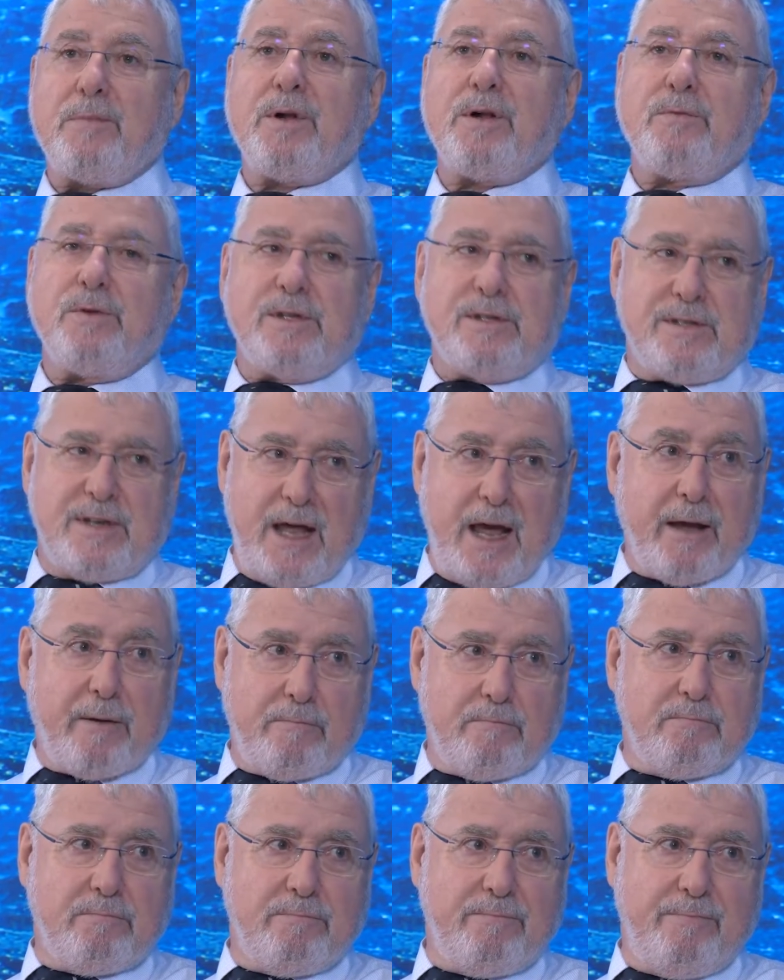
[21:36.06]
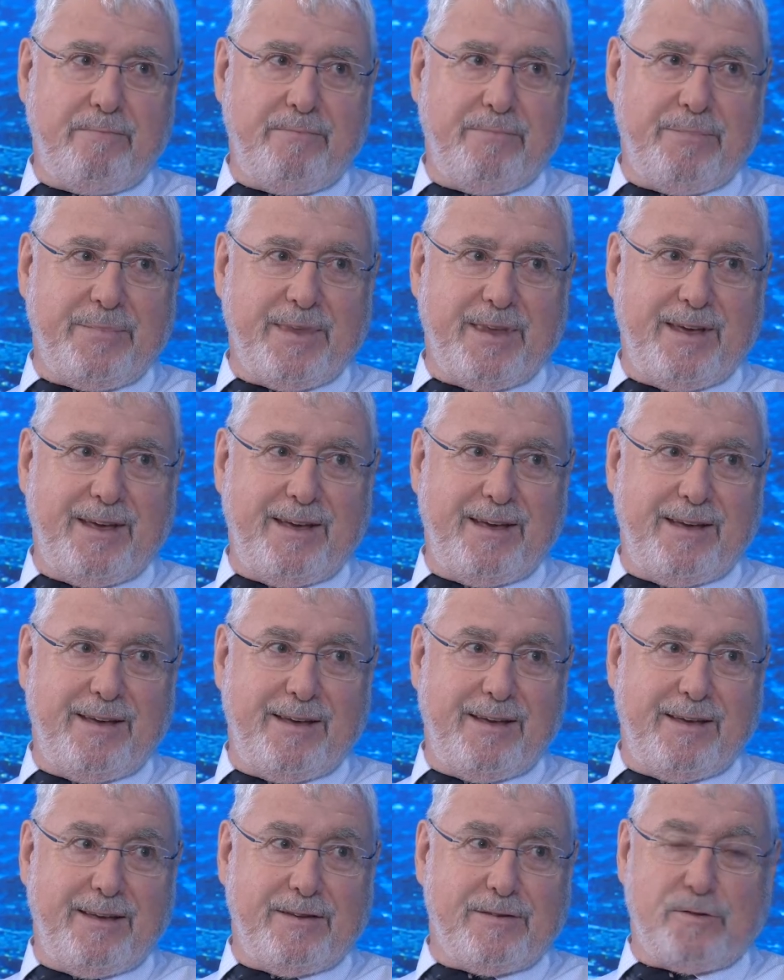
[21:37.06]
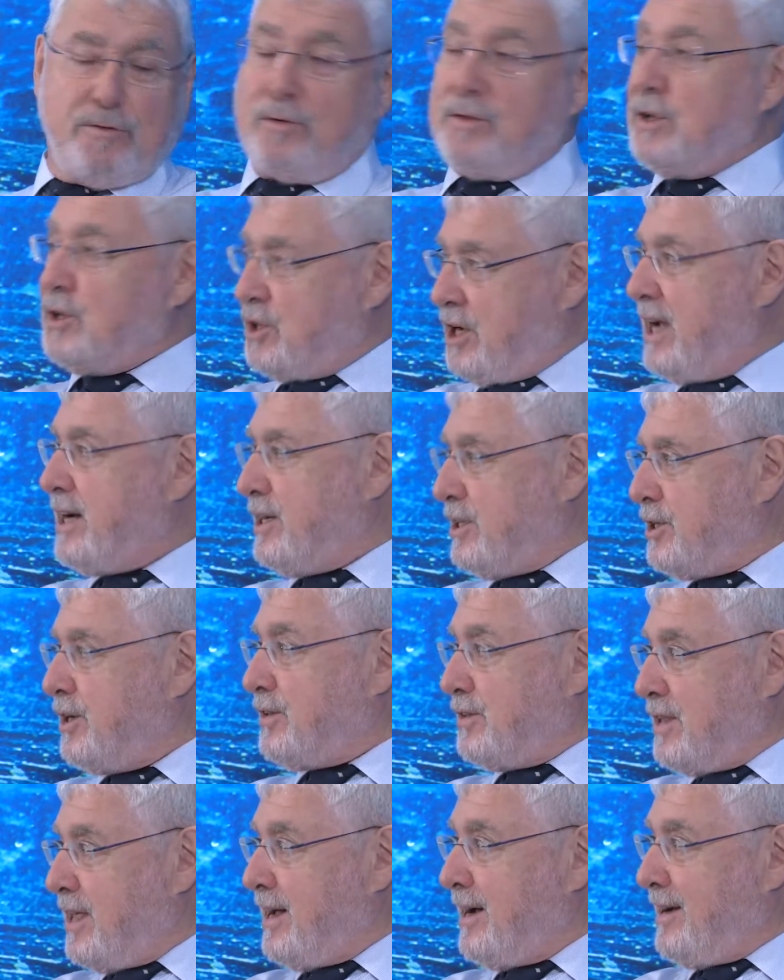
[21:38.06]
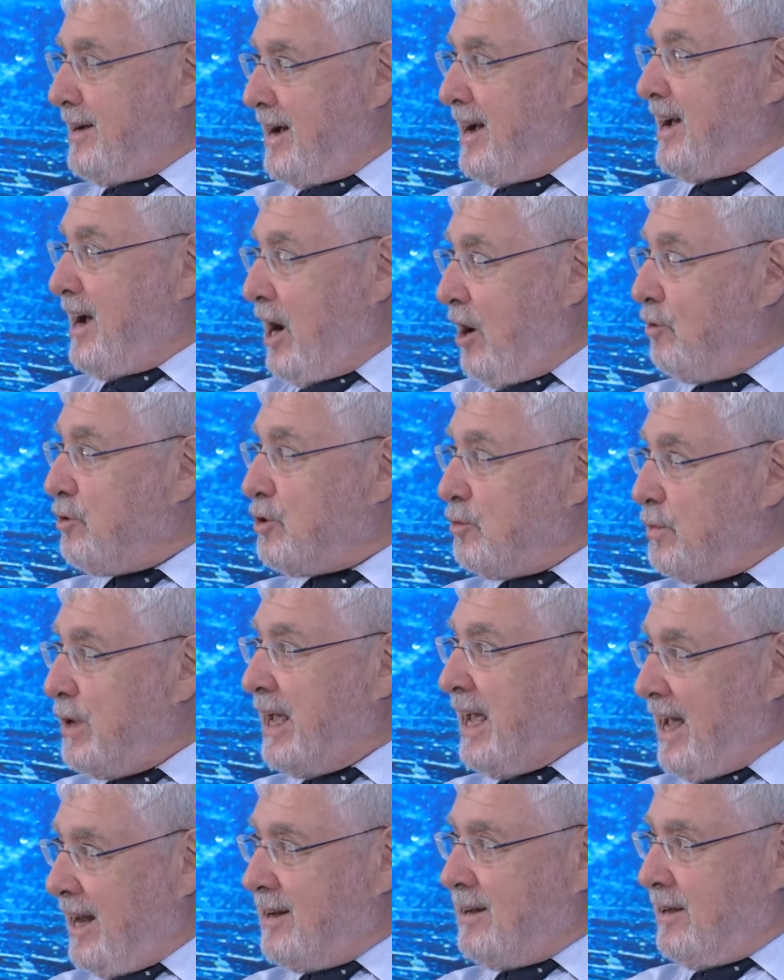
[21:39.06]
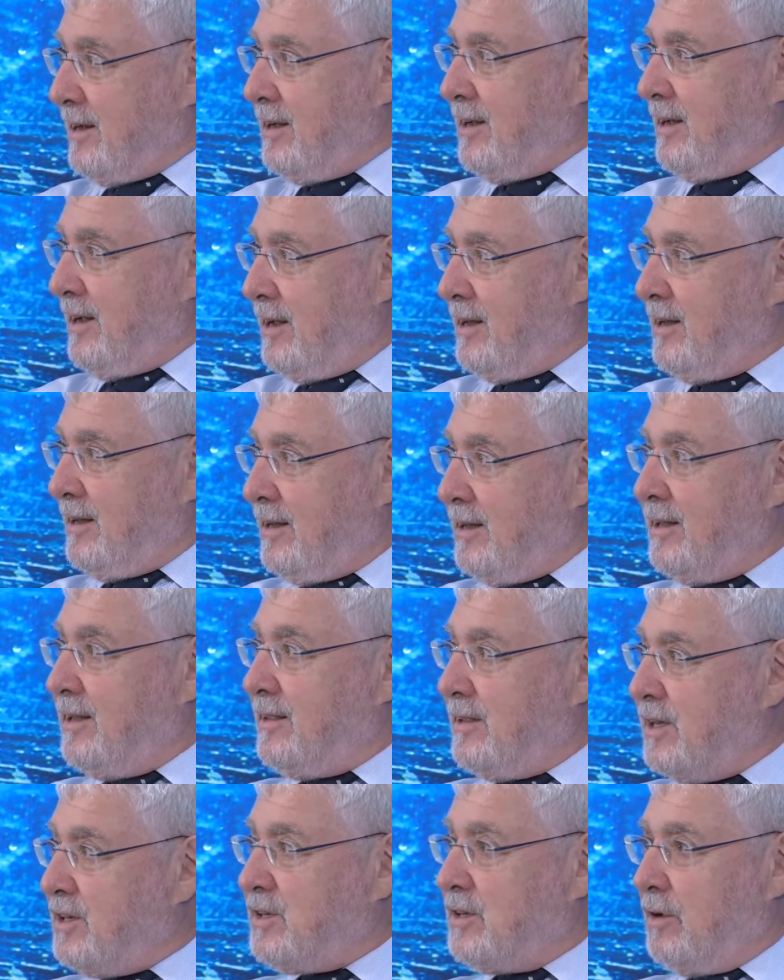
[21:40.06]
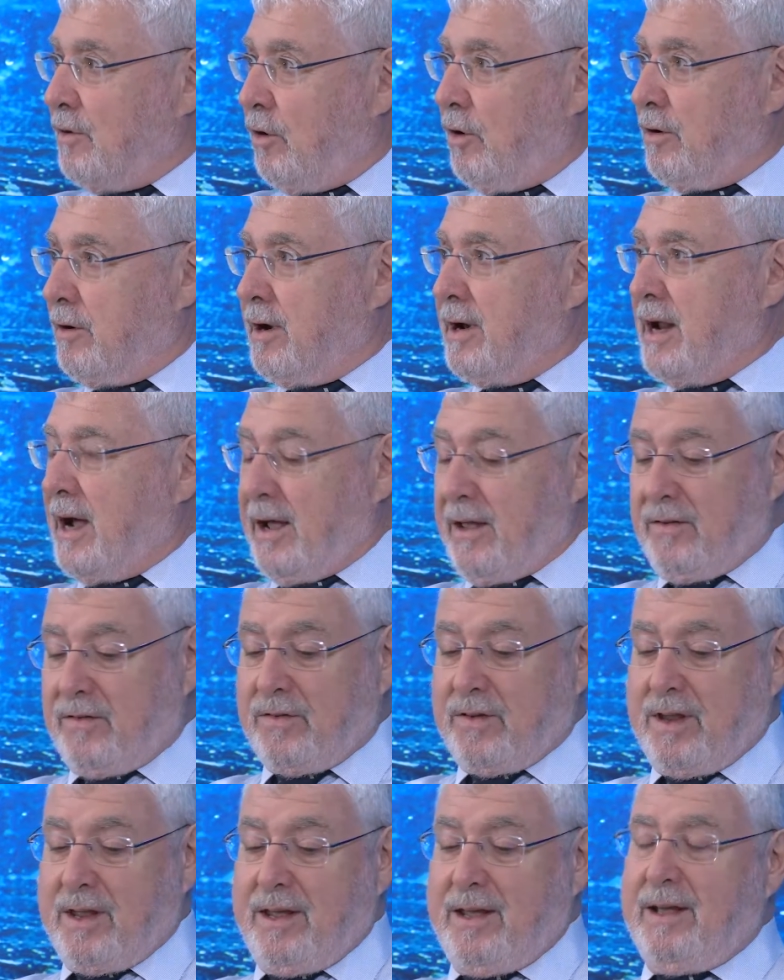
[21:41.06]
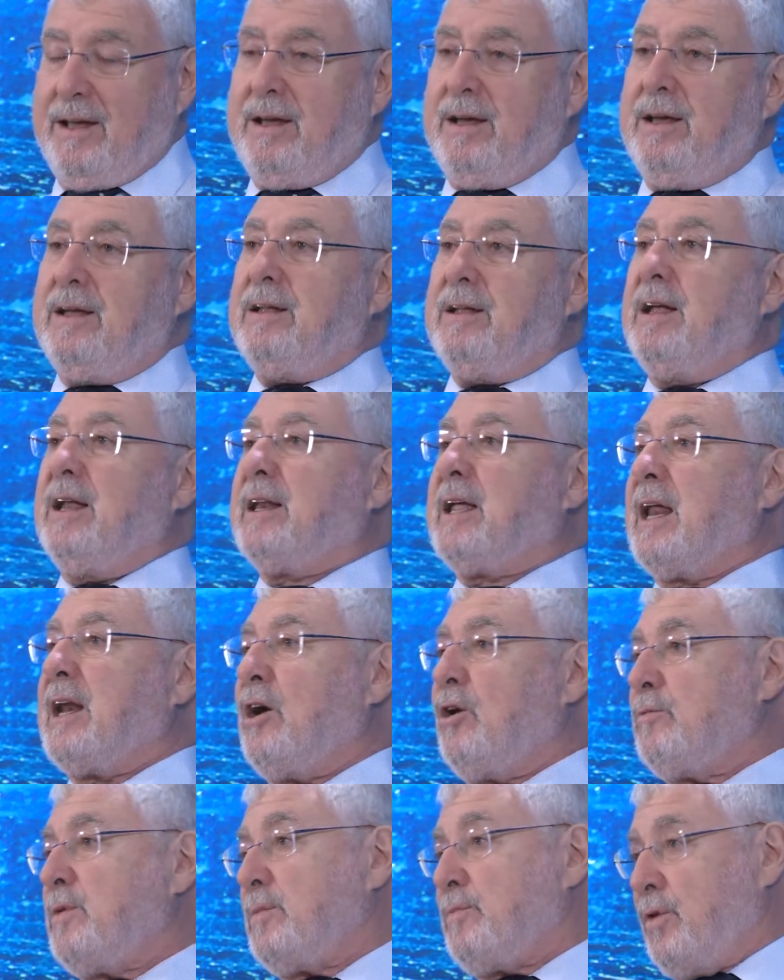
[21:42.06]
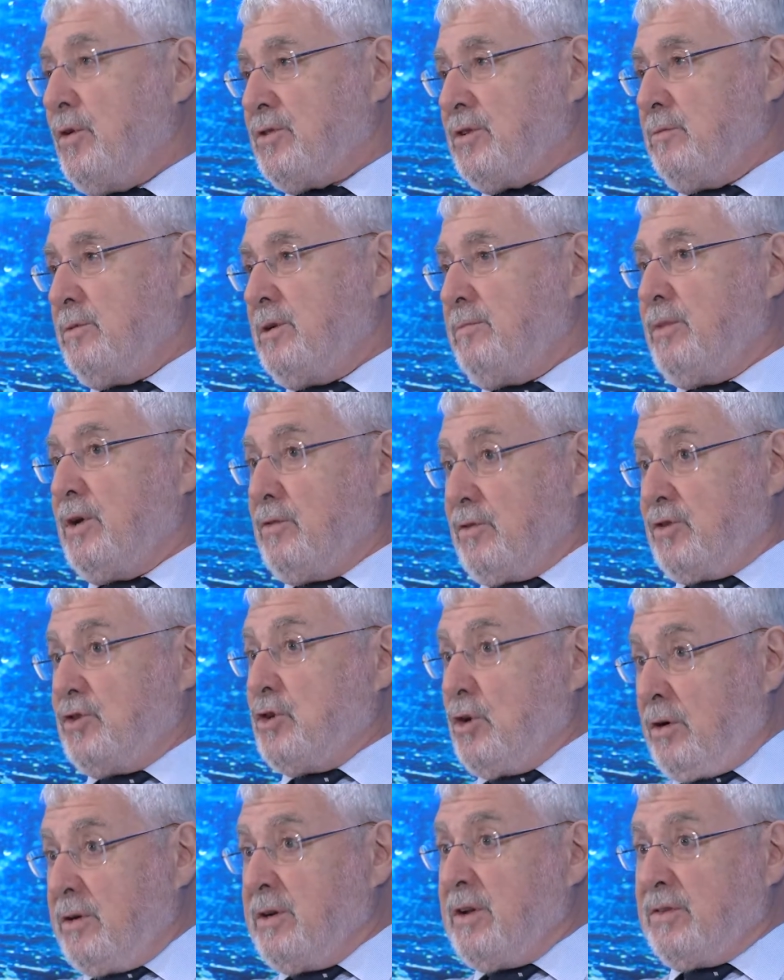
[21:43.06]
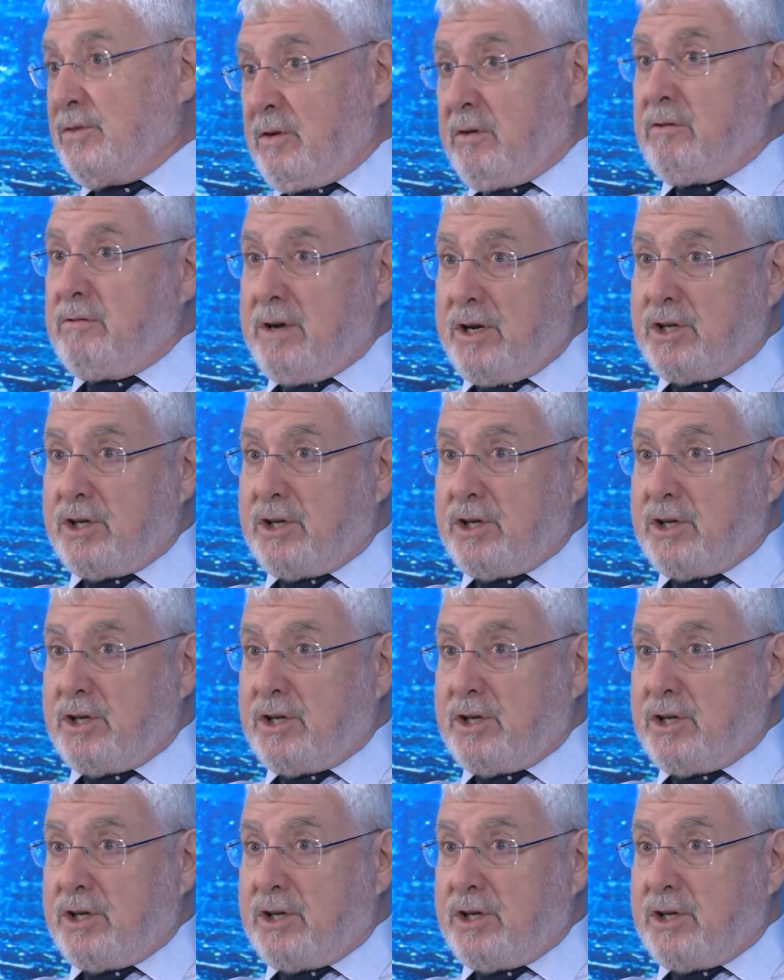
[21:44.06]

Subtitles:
will stay. So the challenge is there, how do we get this organized? It can only be possible because Jordan is not a rich